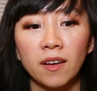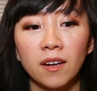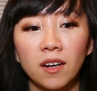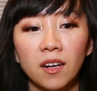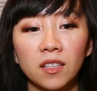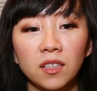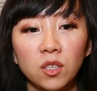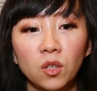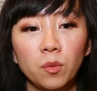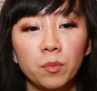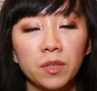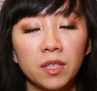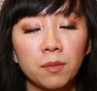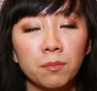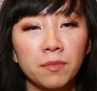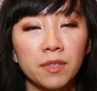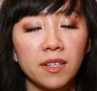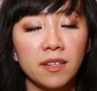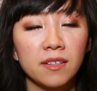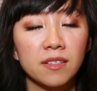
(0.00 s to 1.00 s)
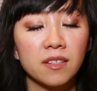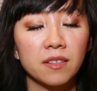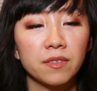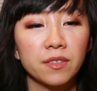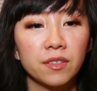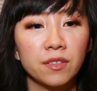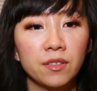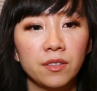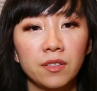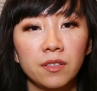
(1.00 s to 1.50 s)
aluminum is a
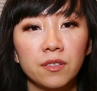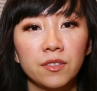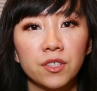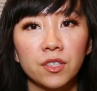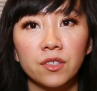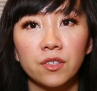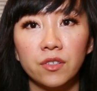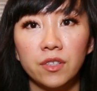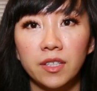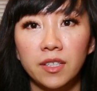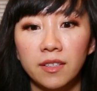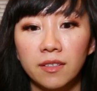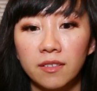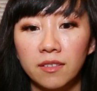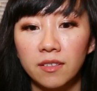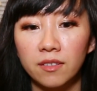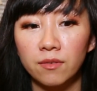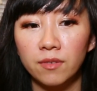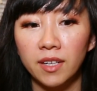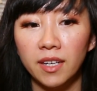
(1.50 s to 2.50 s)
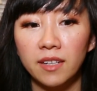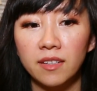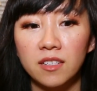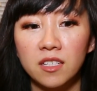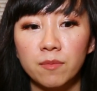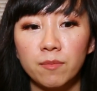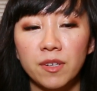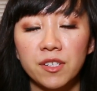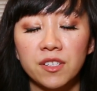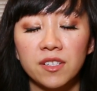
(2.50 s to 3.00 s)
huge ingredient, right?
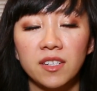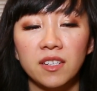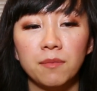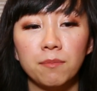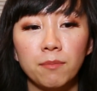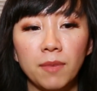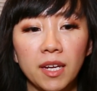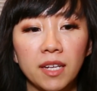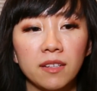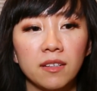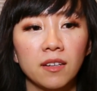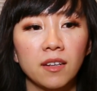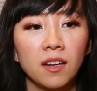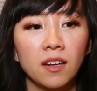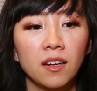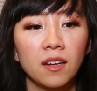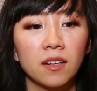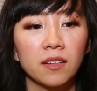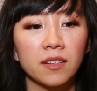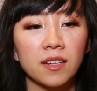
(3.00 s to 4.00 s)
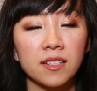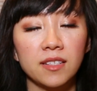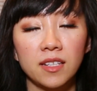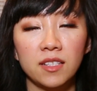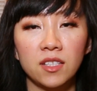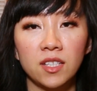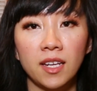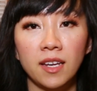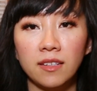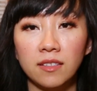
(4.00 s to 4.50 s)
Especially in men, because they
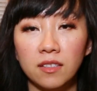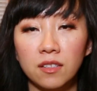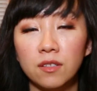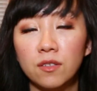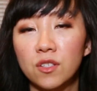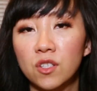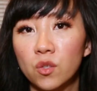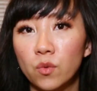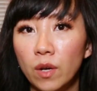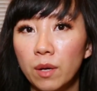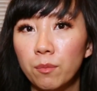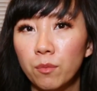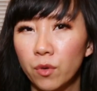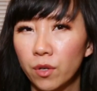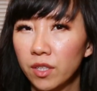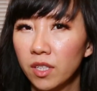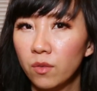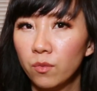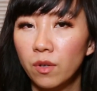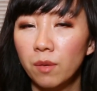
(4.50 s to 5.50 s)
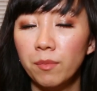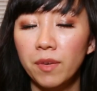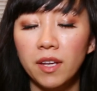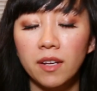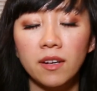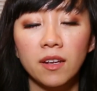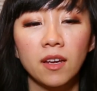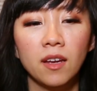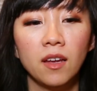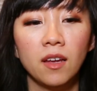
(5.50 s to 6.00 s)
tend to sweat more than
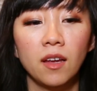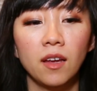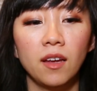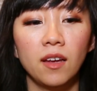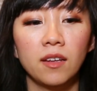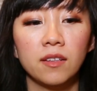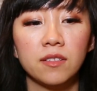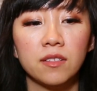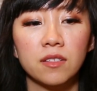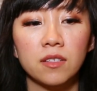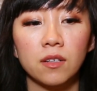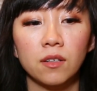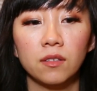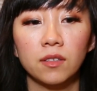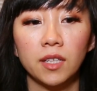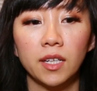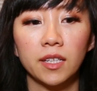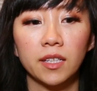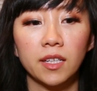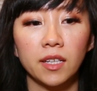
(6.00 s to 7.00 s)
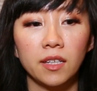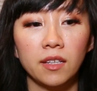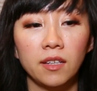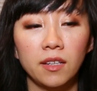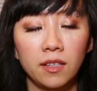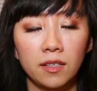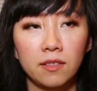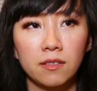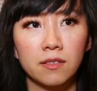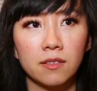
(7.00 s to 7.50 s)
women. And so like
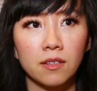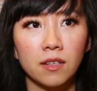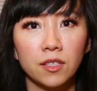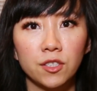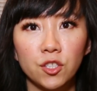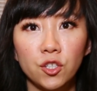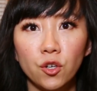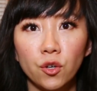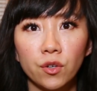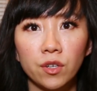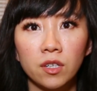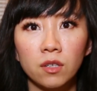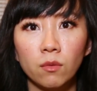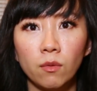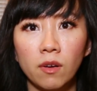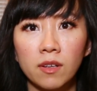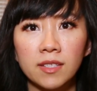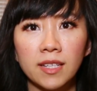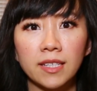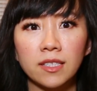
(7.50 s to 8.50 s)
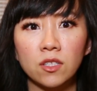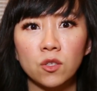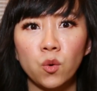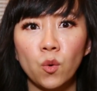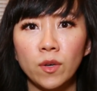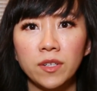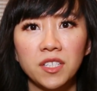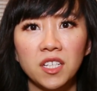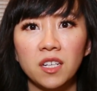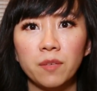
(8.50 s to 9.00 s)
his deodorant was like
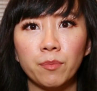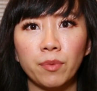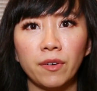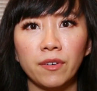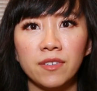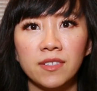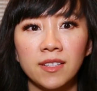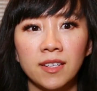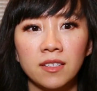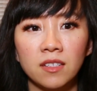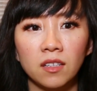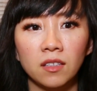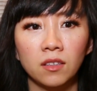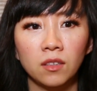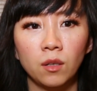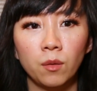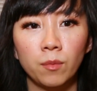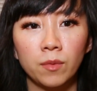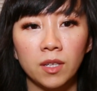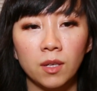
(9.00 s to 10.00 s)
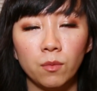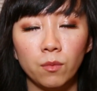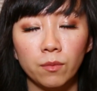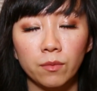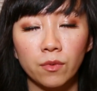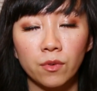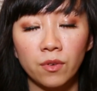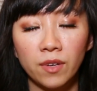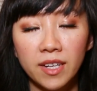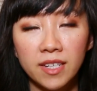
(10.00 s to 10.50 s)
20% aluminum.
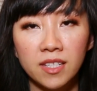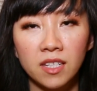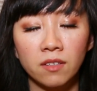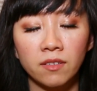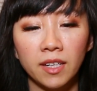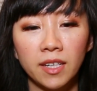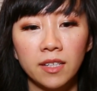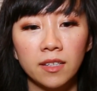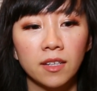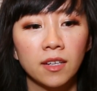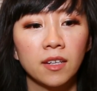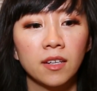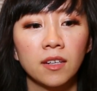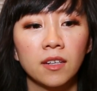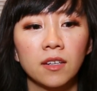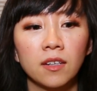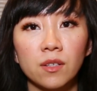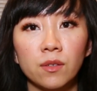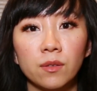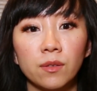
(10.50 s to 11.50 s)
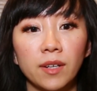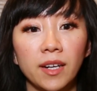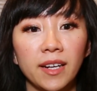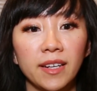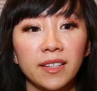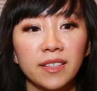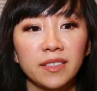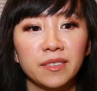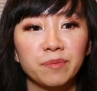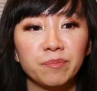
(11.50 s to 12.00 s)
Crazy, right? So
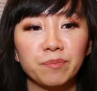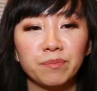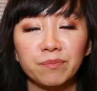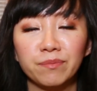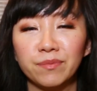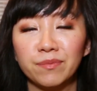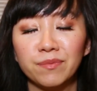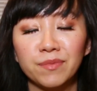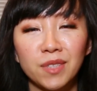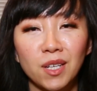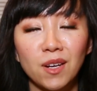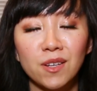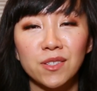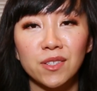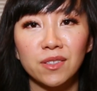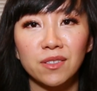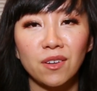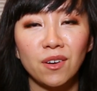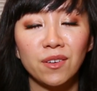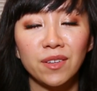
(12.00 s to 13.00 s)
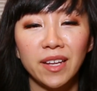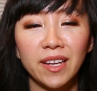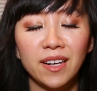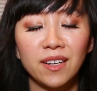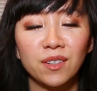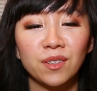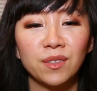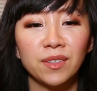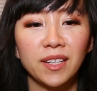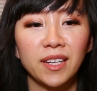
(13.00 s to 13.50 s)
I tossed all that
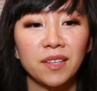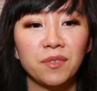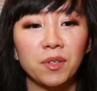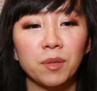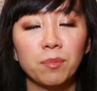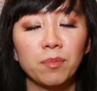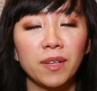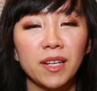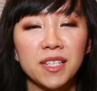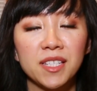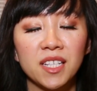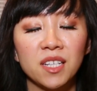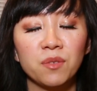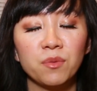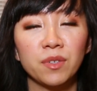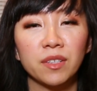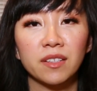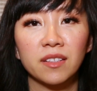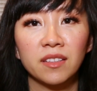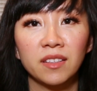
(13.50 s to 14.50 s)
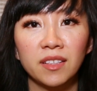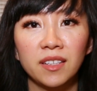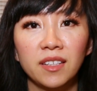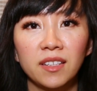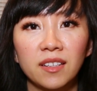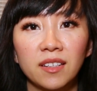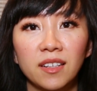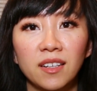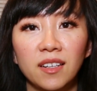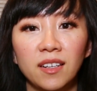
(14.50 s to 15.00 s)
out and replaced it with
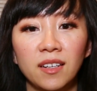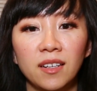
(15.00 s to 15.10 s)
clean